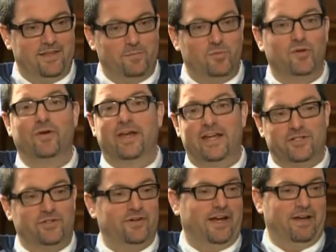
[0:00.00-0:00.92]
the pure
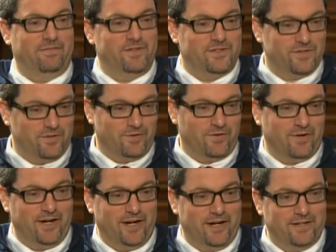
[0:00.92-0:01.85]
history of the
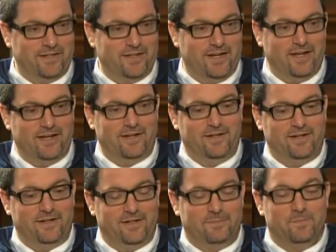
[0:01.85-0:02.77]
story
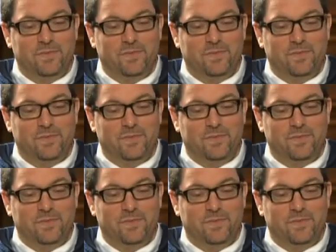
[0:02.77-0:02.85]
and